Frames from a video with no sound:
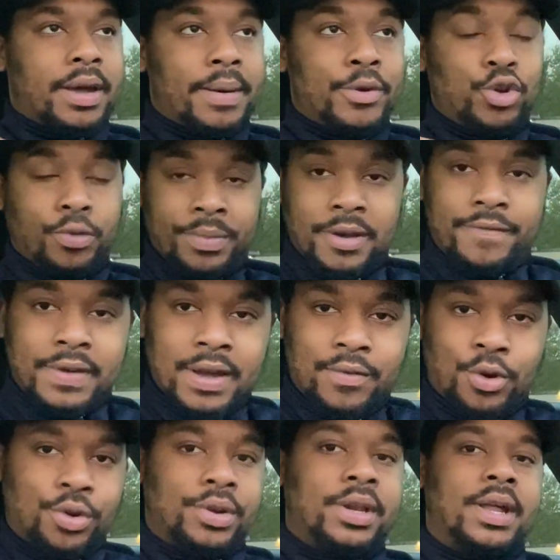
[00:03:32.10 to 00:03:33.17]
do me a
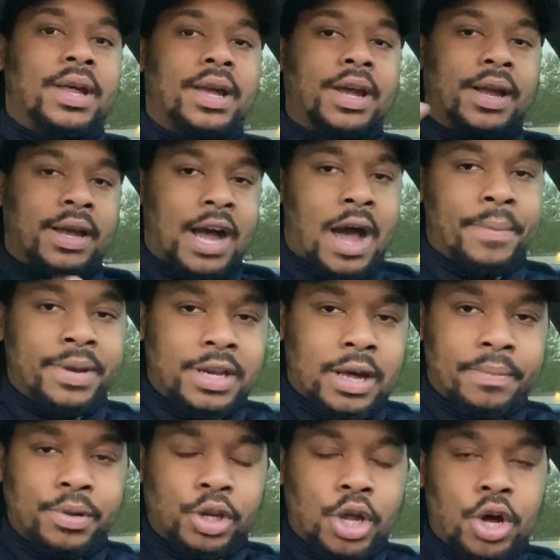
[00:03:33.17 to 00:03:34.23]
favor, comment
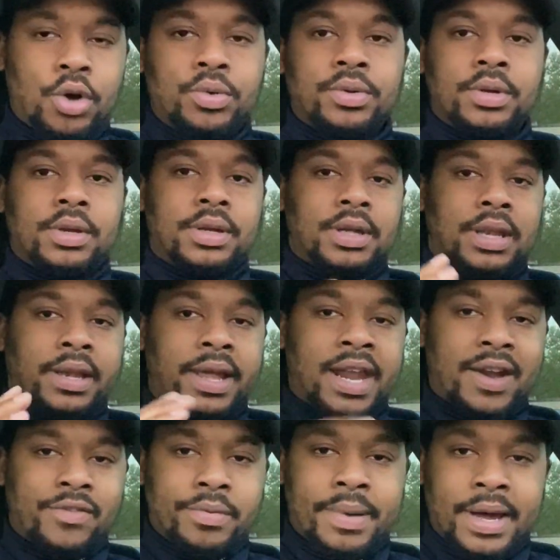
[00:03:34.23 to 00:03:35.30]
down below, let
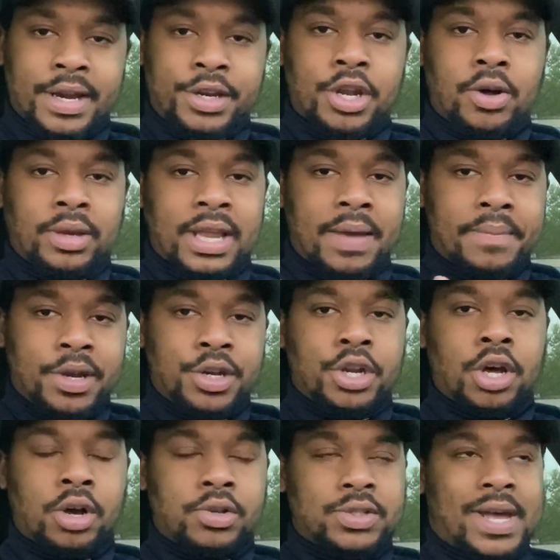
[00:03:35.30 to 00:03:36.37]
everybody know, let me
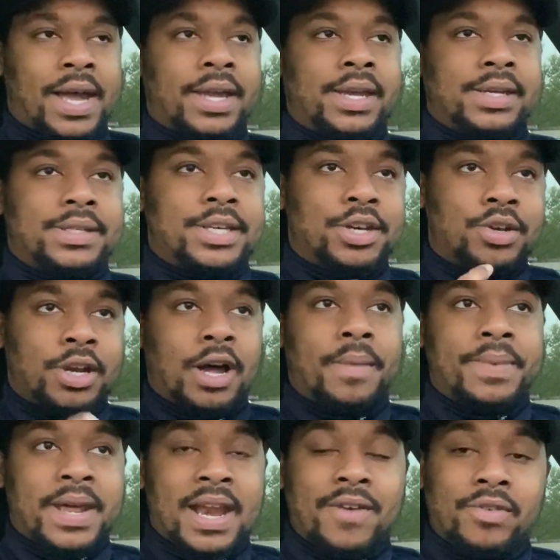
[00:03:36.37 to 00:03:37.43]
know so I can continue to
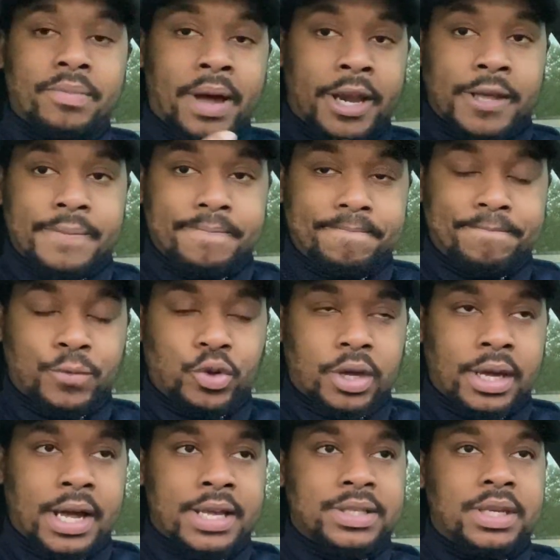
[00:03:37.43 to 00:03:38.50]
update everybody.
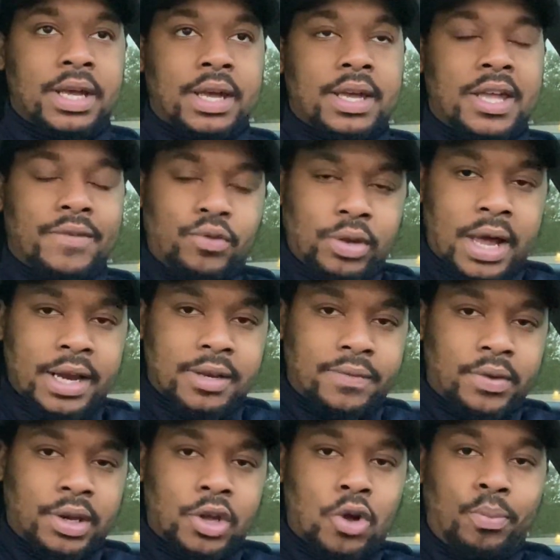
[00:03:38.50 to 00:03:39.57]
Okay, guys, if you liked the
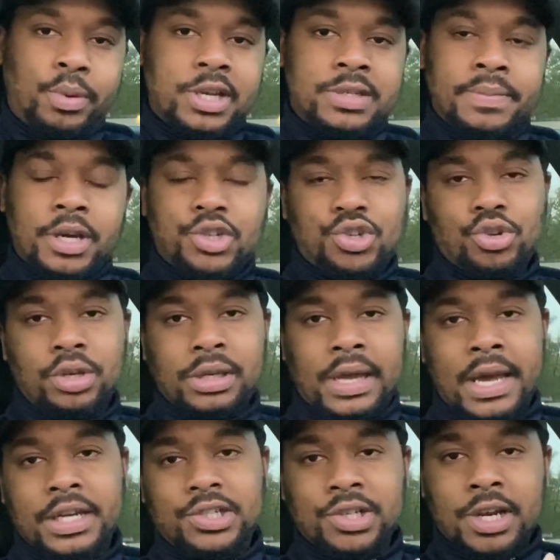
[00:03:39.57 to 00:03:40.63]
video, please make sure you
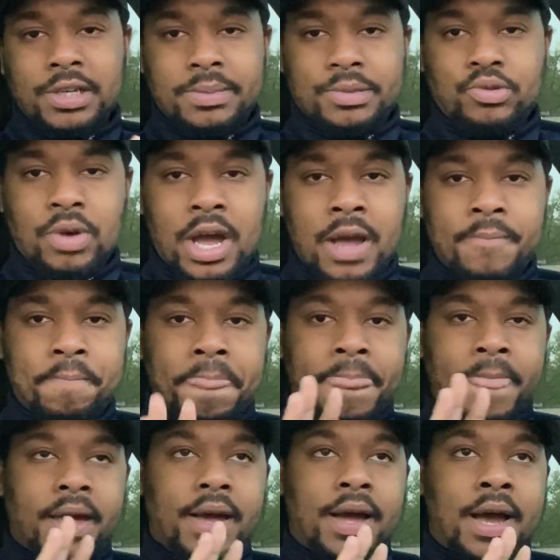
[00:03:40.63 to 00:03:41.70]
like, share, and subscribe.
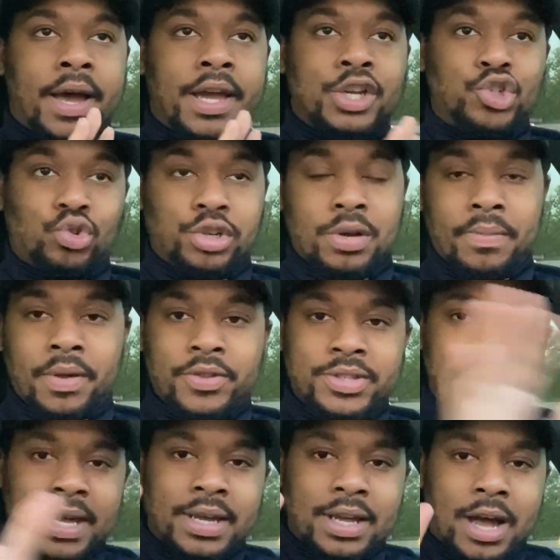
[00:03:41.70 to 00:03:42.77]
Uh, enjoy your Mother's
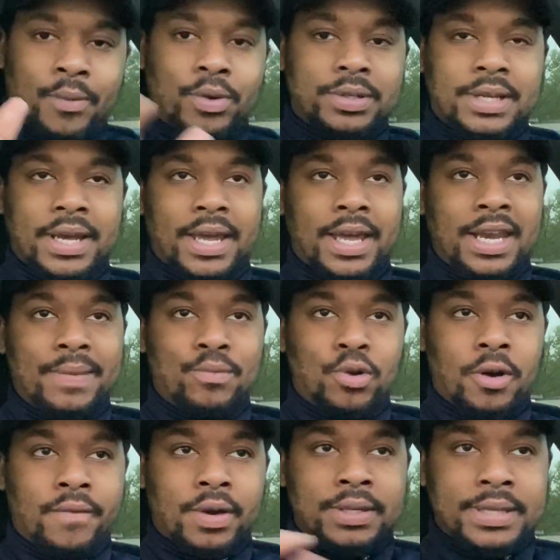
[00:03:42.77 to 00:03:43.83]
Day. I won't take any
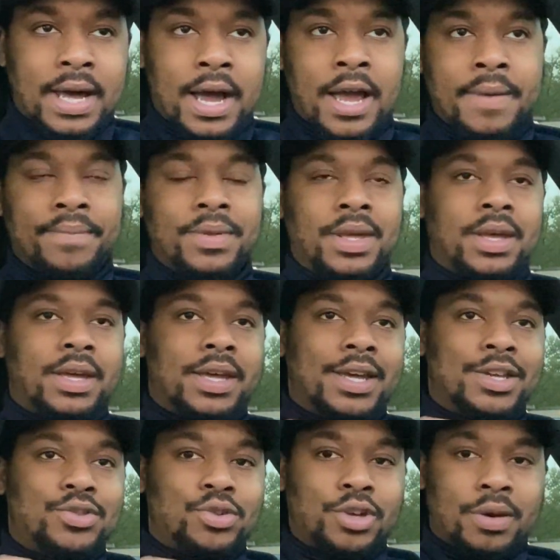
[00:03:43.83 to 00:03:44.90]
more of your time.
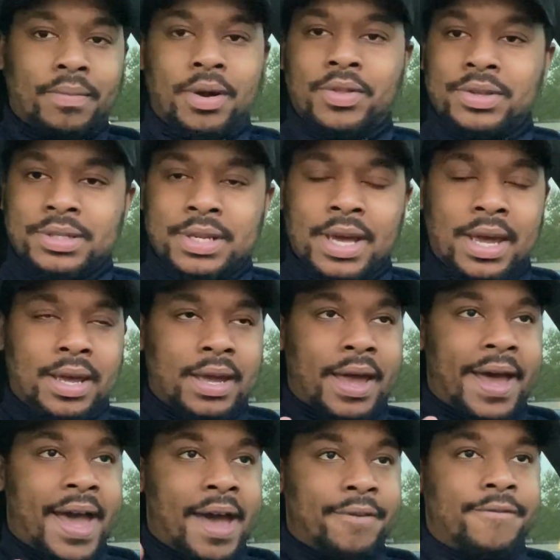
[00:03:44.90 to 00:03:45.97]
Enjoy your Mother's Day.
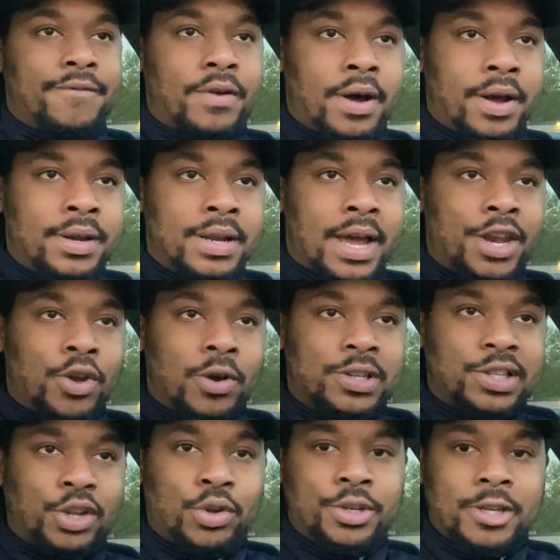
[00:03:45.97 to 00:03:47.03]
Have fun. I know it's
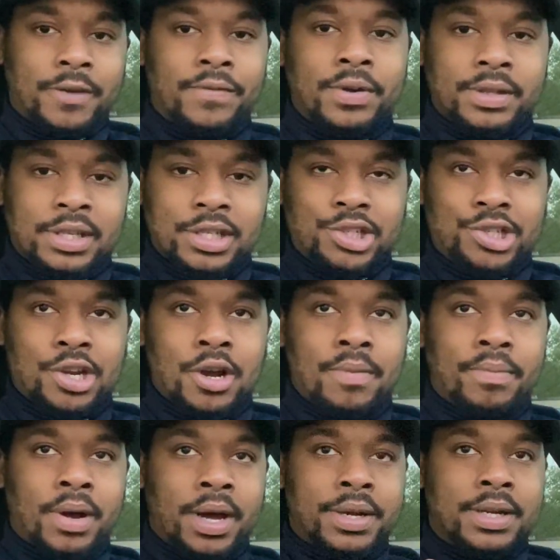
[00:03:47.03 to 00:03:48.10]
a little different this year,
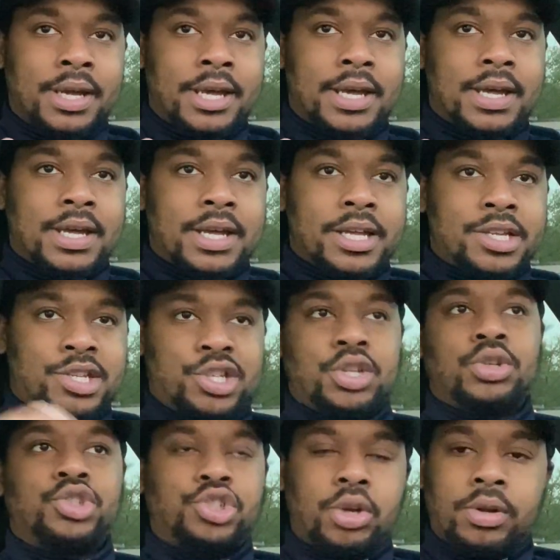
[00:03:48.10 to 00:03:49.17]
but
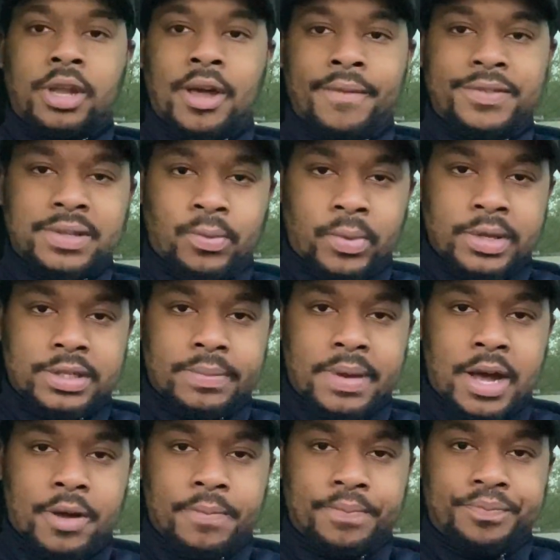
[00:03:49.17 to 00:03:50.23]
still show love some way,
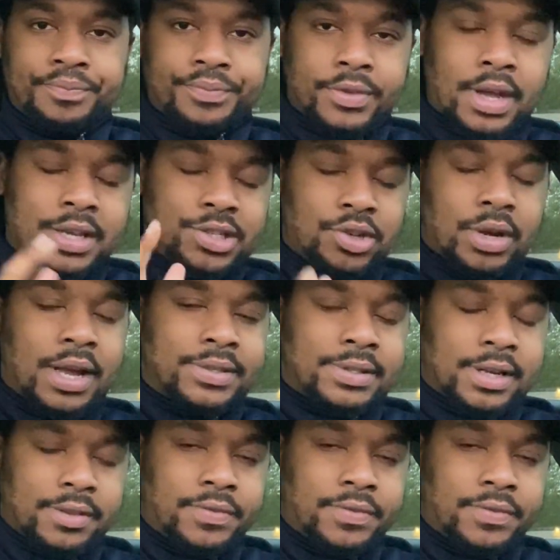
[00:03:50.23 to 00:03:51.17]
somehow. I'll see you guys in the next